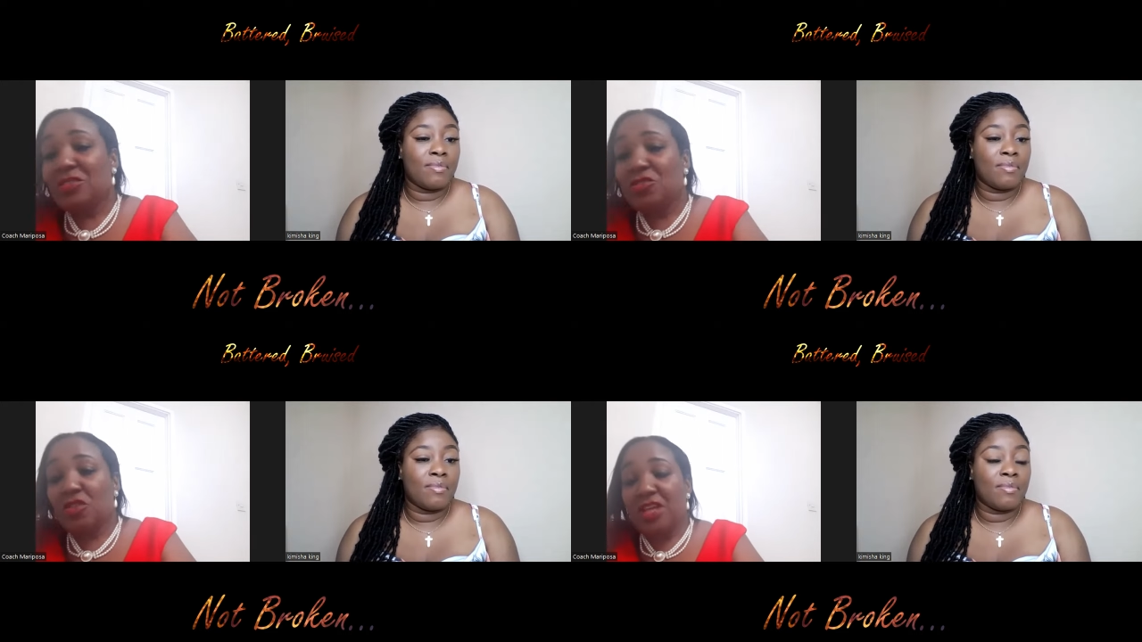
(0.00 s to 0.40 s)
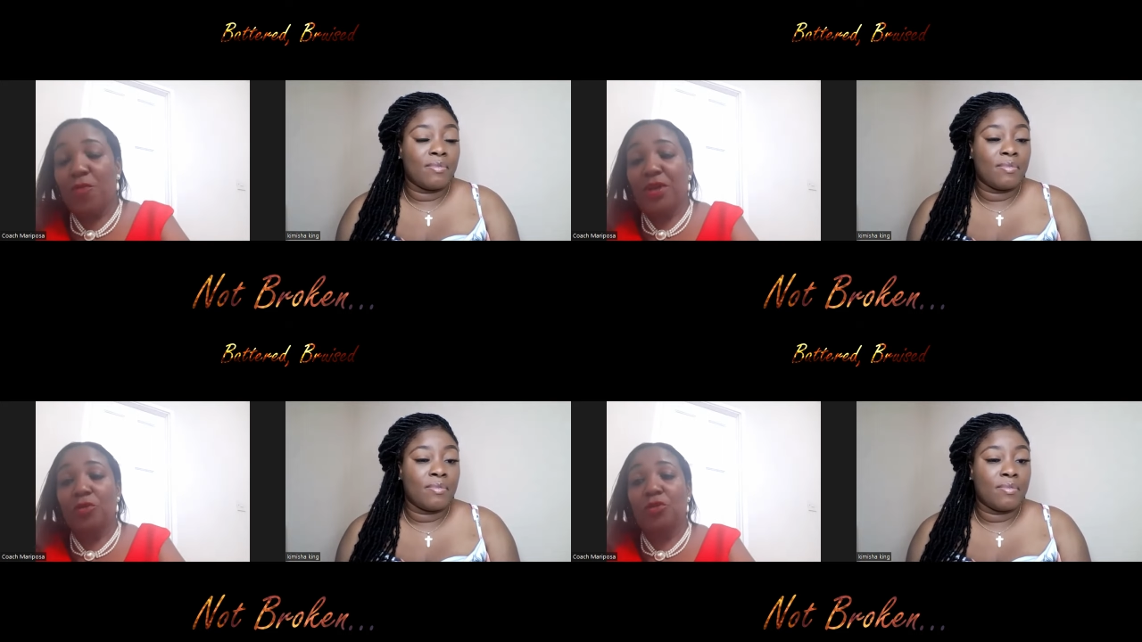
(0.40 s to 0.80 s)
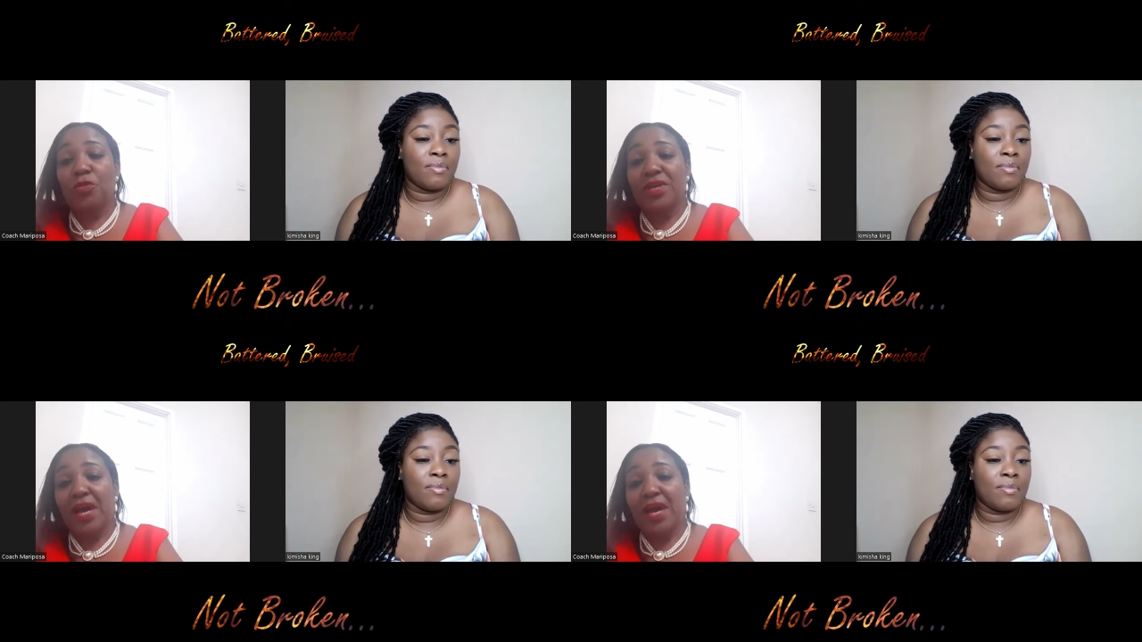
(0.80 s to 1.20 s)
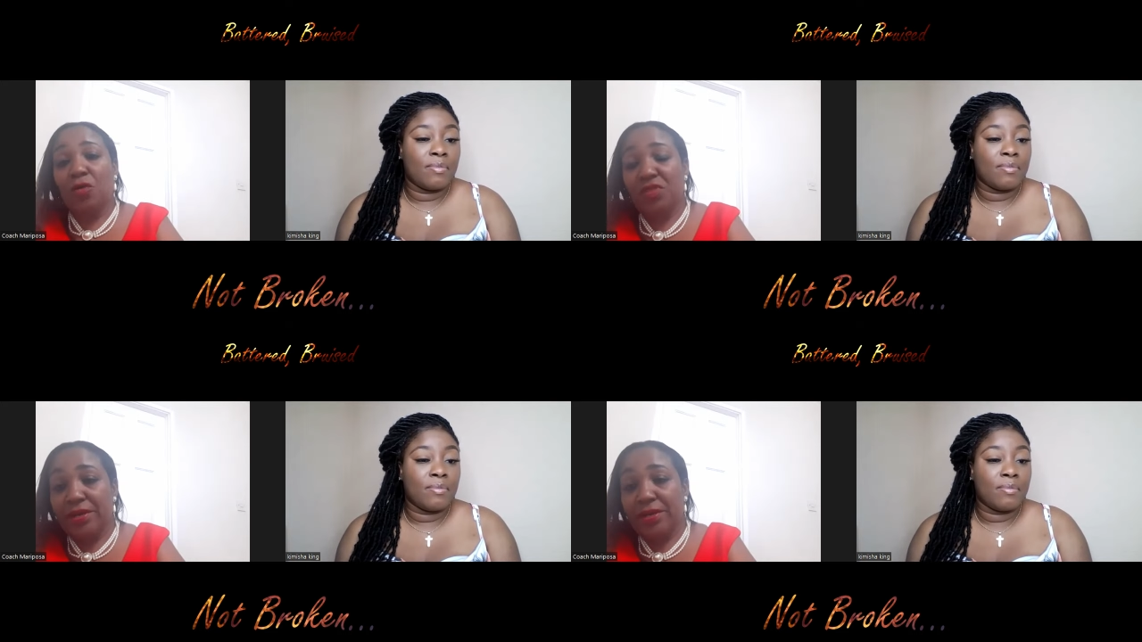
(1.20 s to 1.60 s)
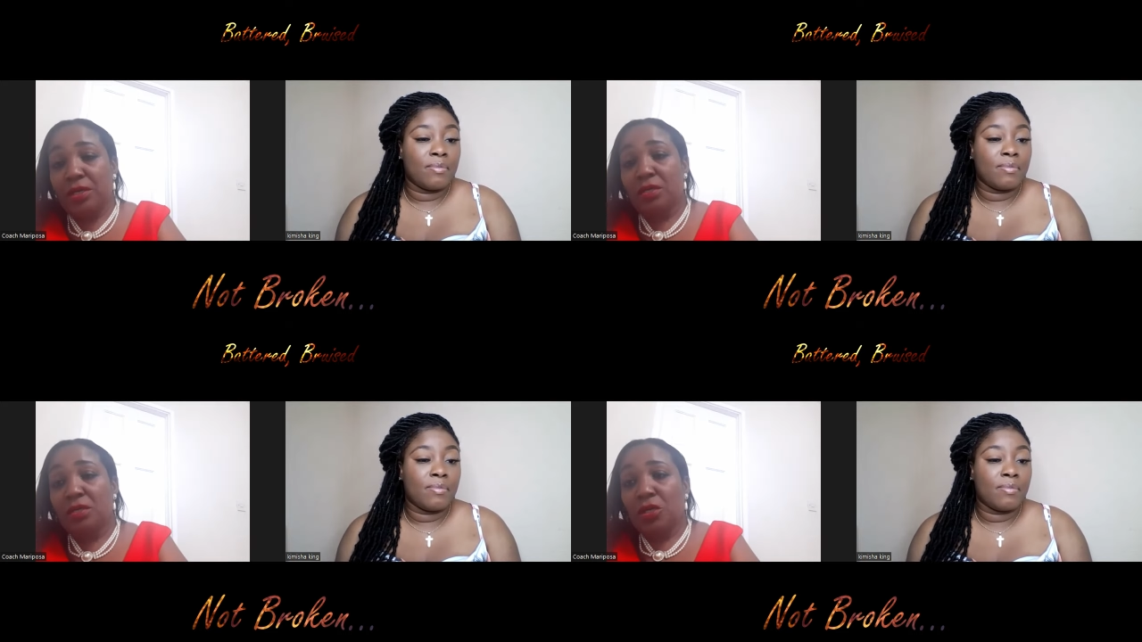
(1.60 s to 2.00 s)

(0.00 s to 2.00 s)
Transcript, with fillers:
Speaker 1: So then when you do get out there,